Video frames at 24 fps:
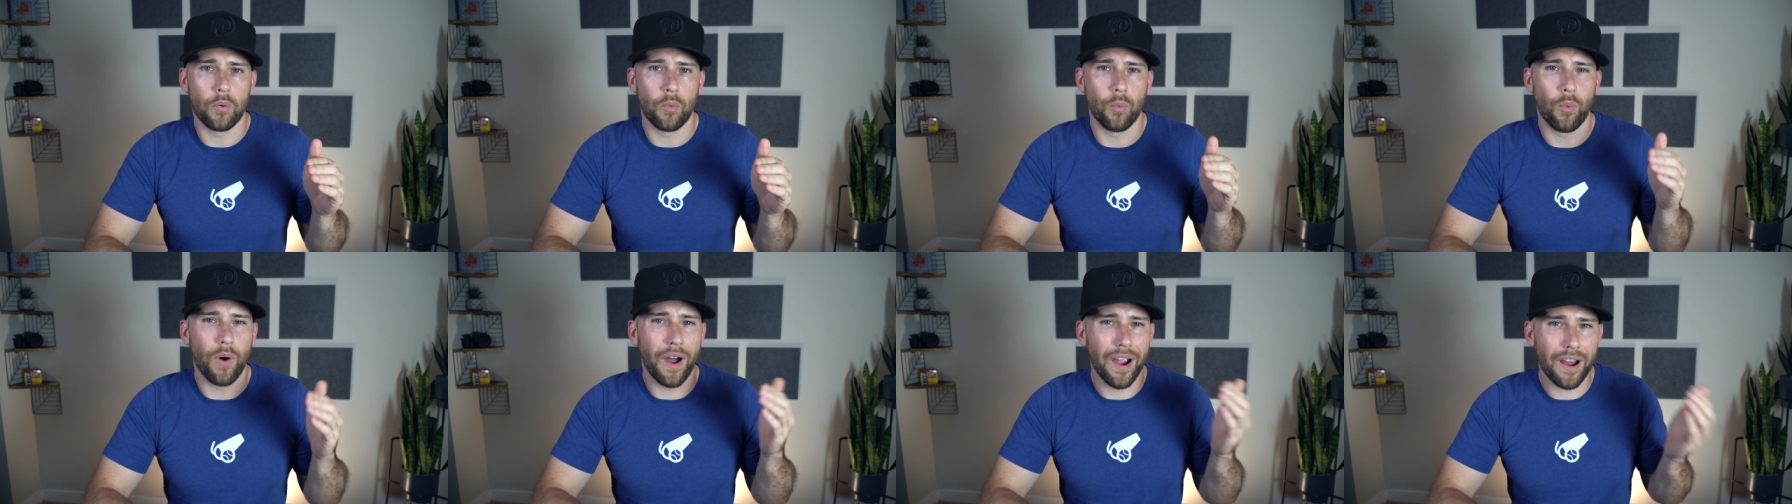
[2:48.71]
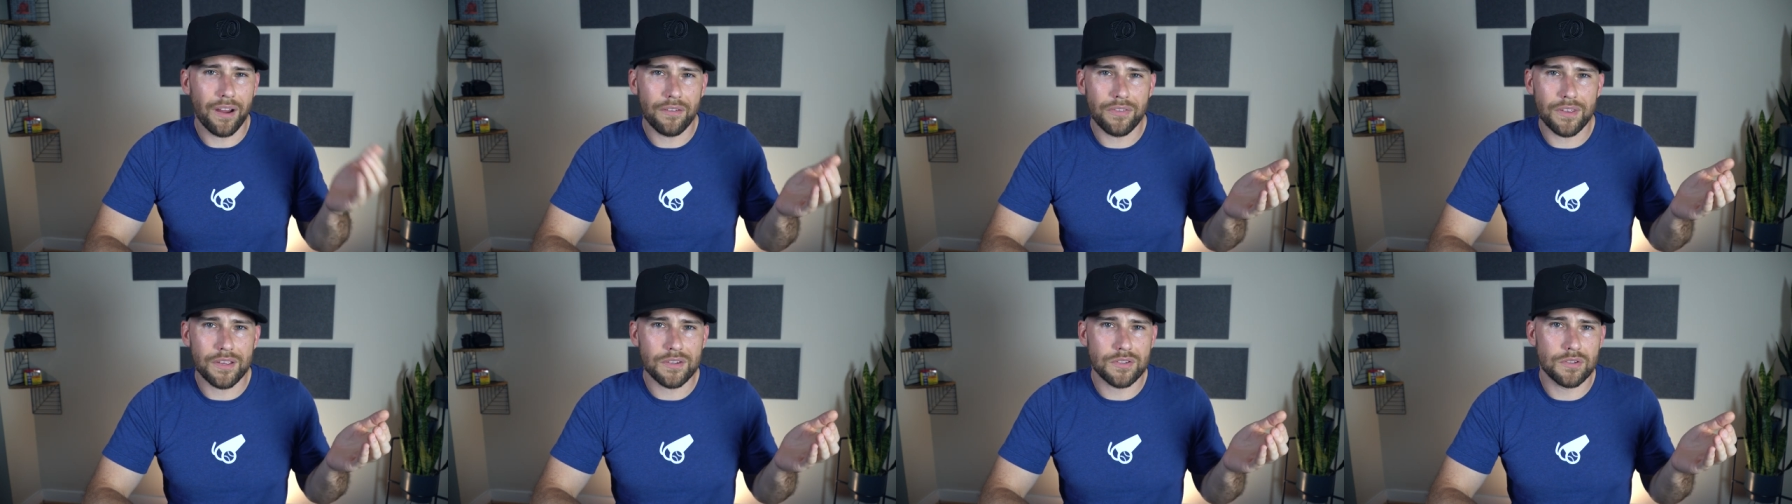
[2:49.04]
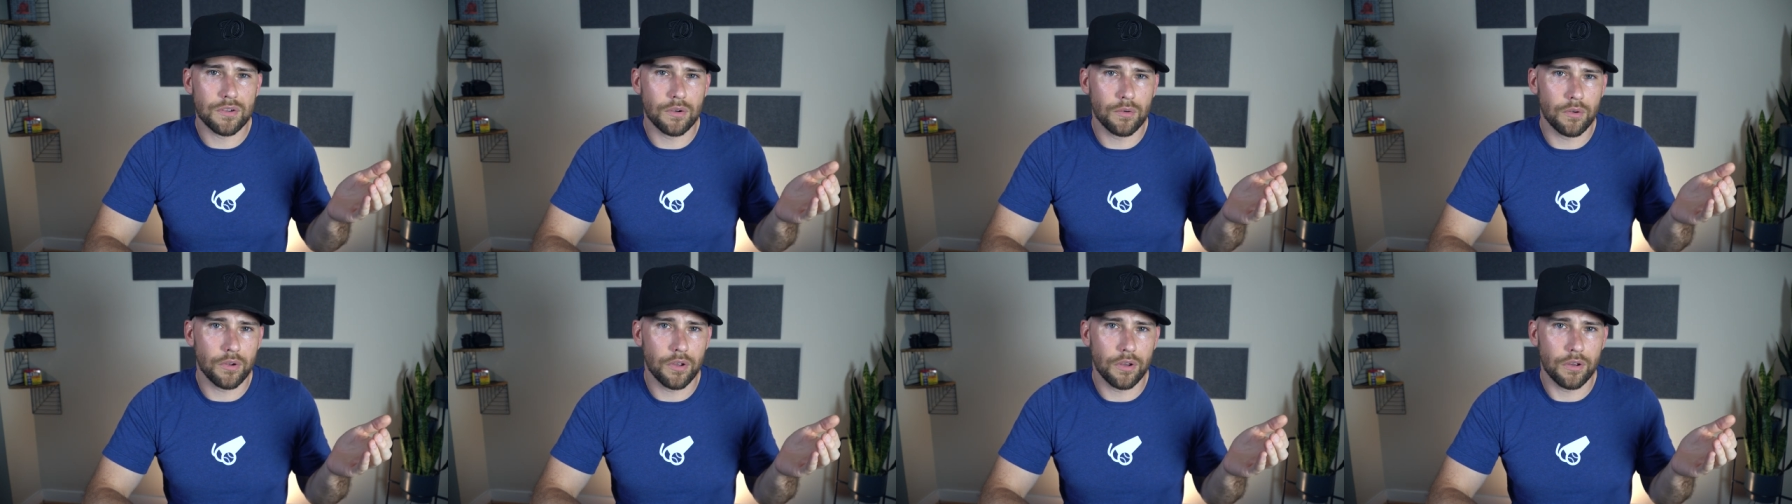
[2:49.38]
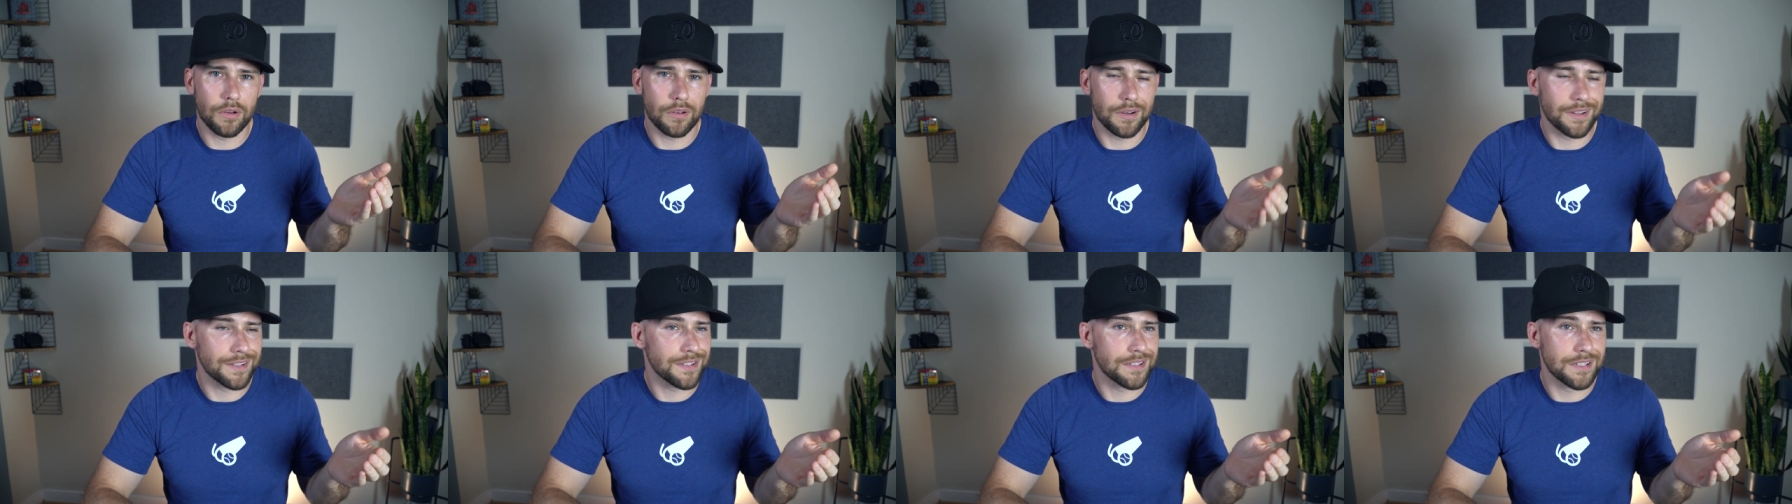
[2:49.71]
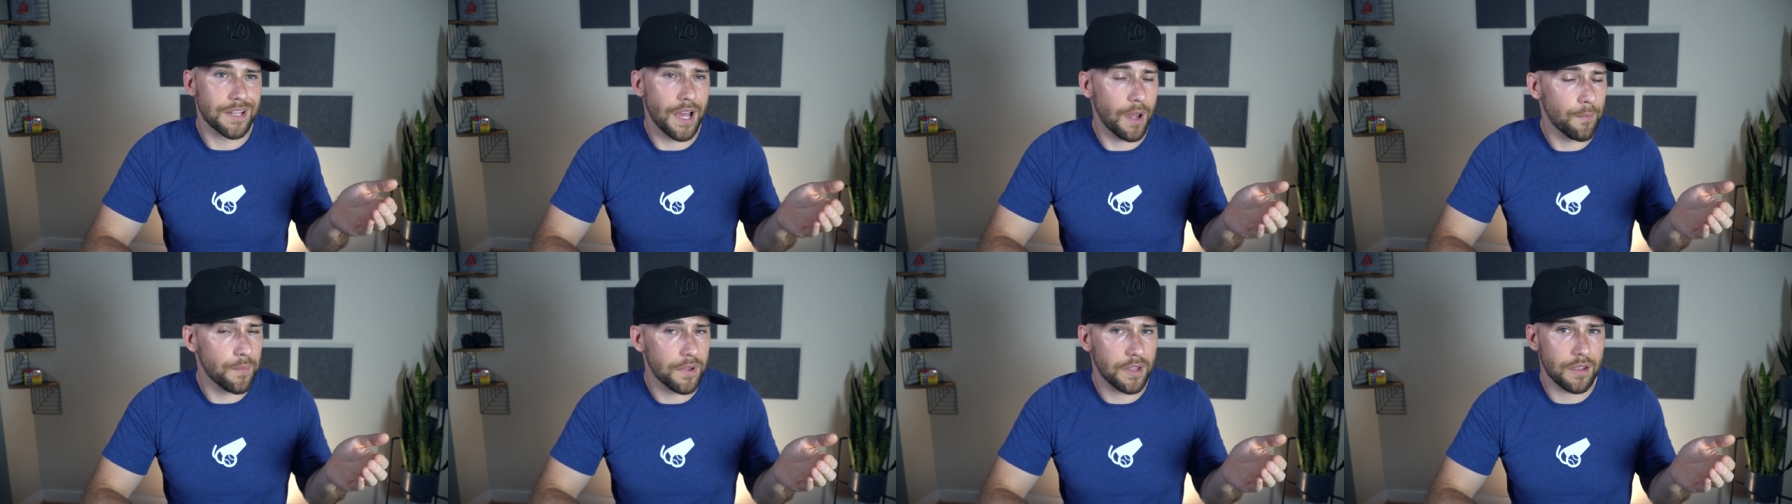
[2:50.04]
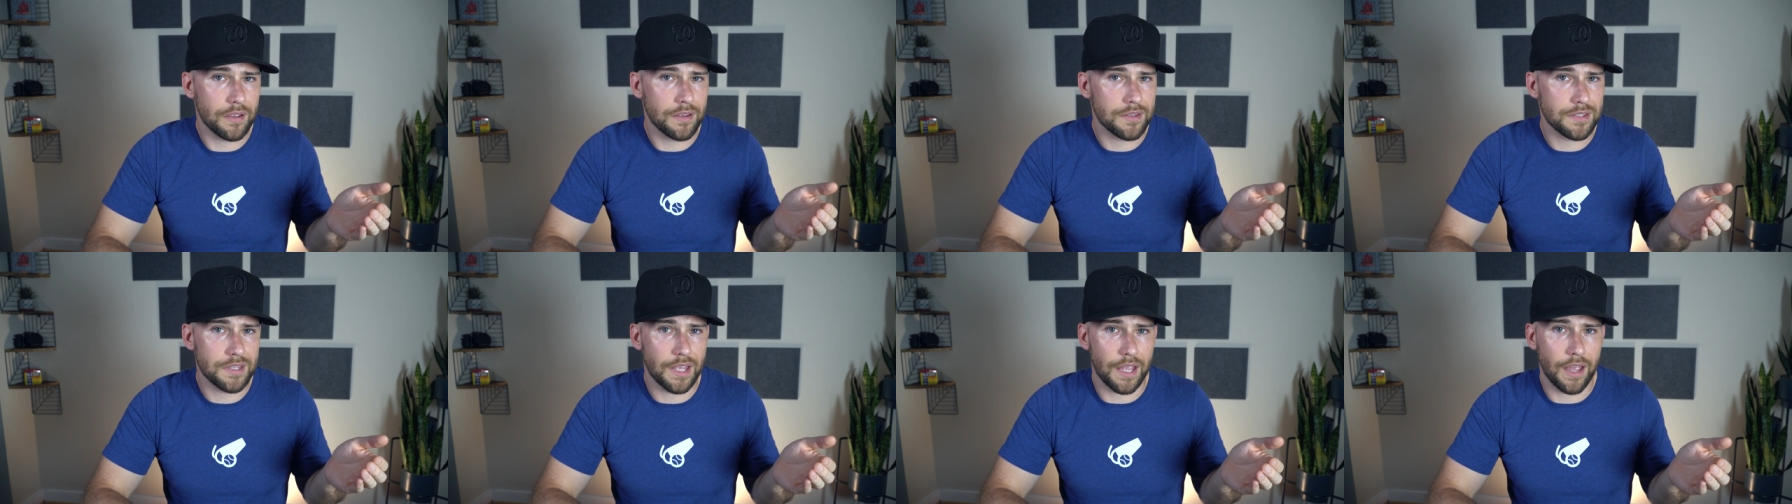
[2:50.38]
Why are they so good? It's not
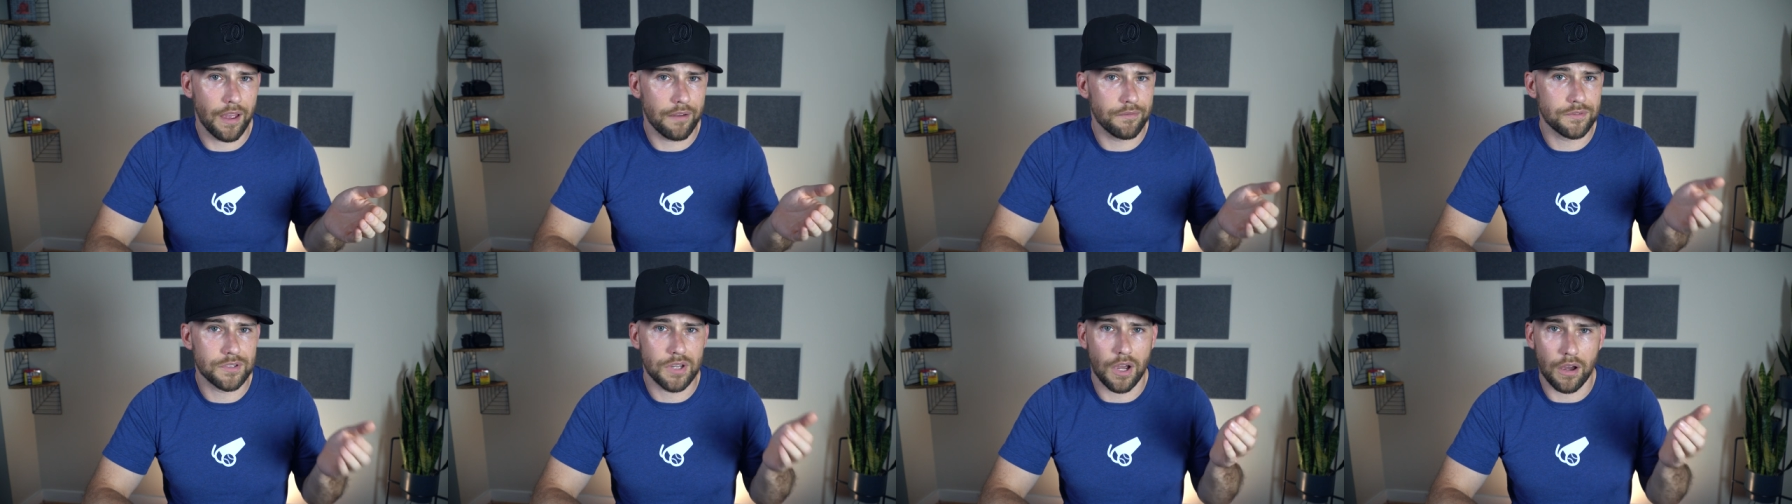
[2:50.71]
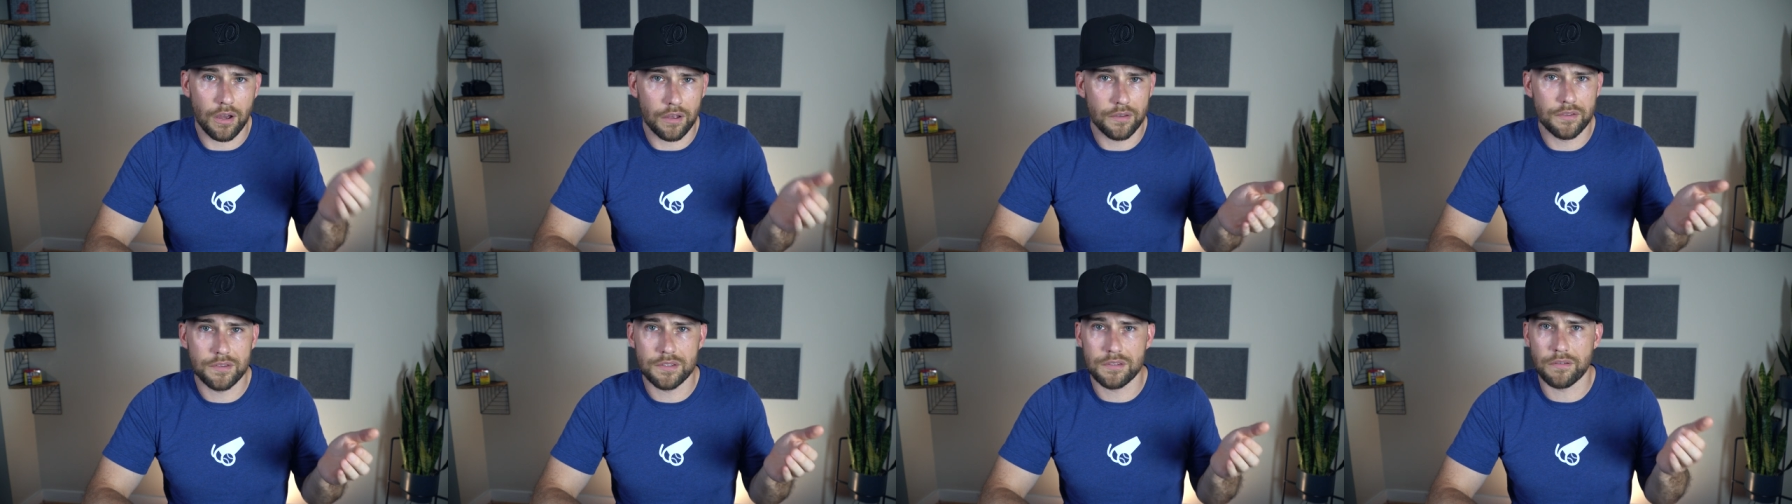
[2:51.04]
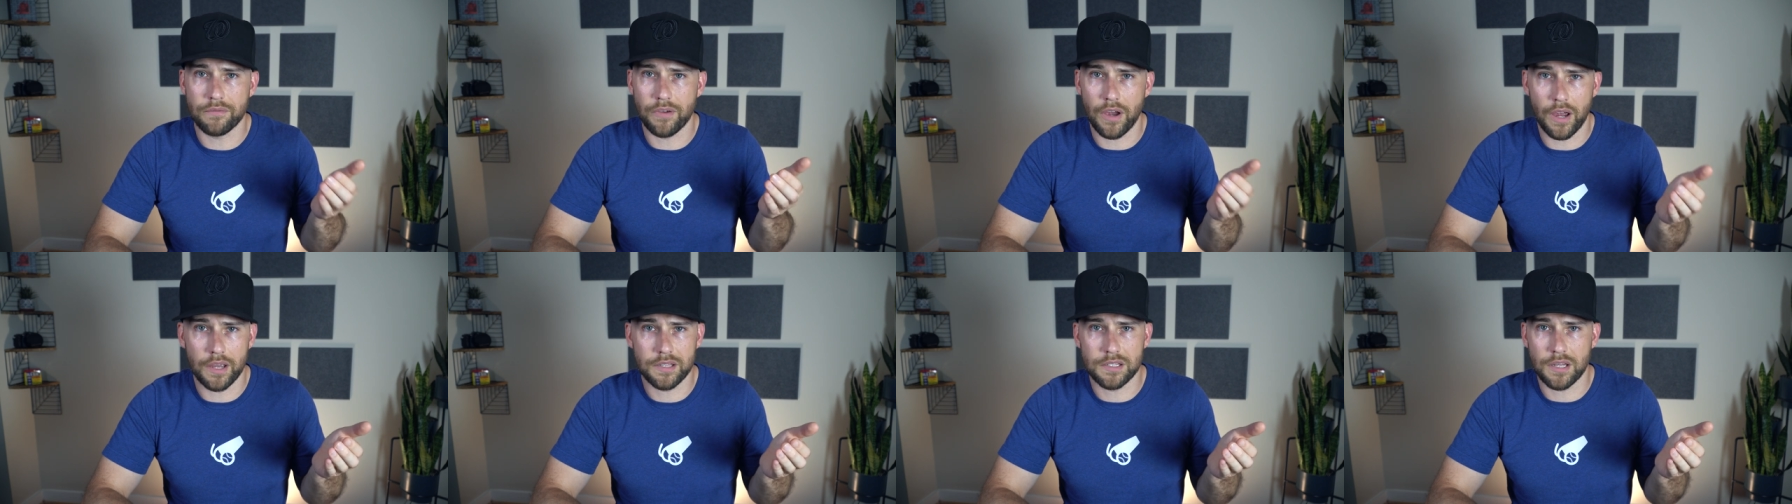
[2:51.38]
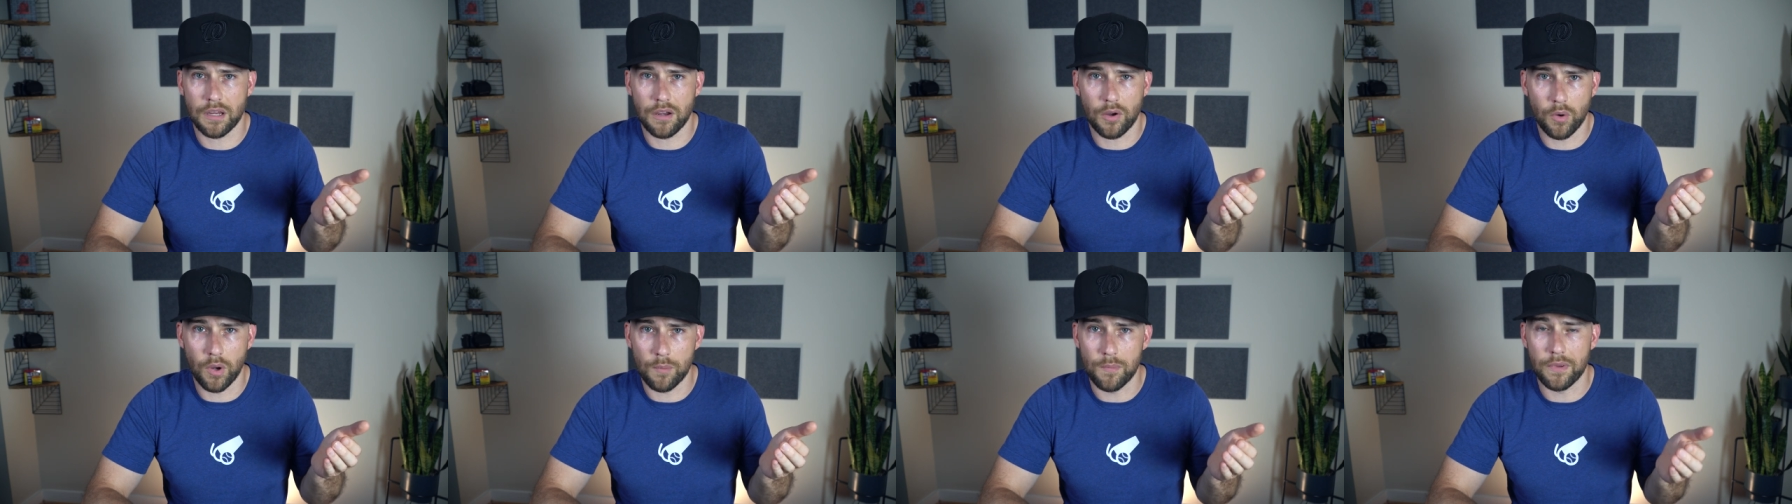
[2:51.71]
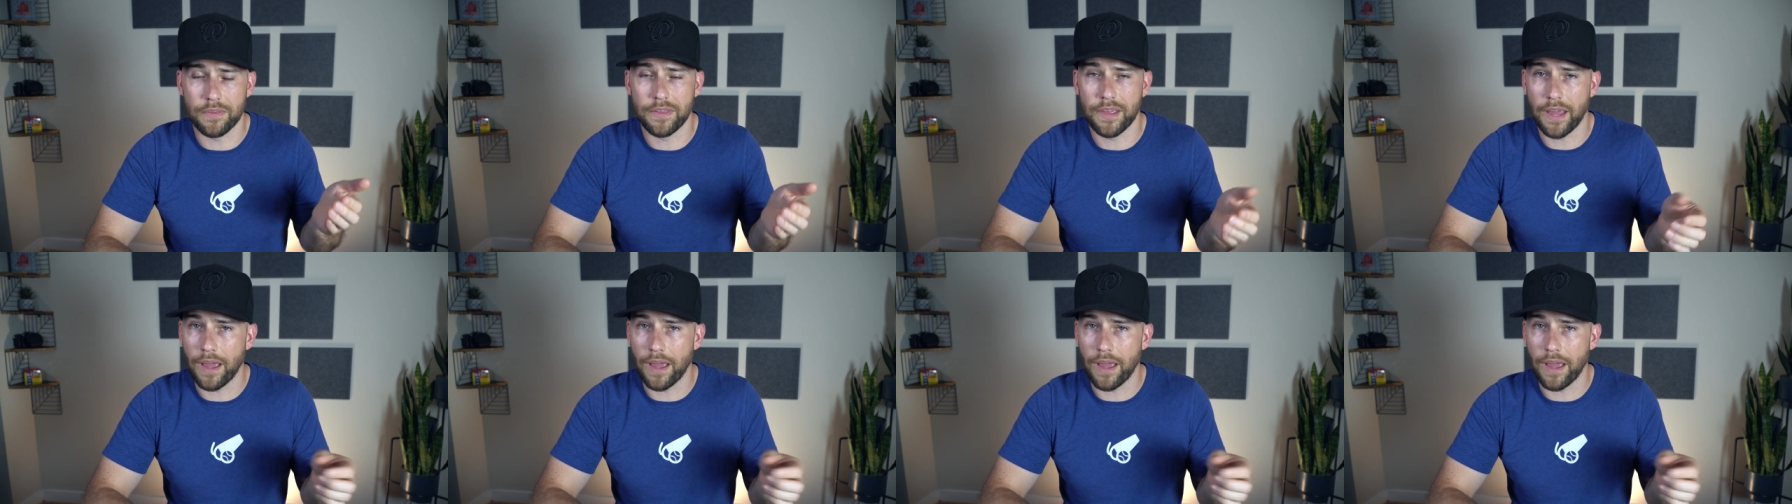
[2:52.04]
because they have tons of high tech equipment.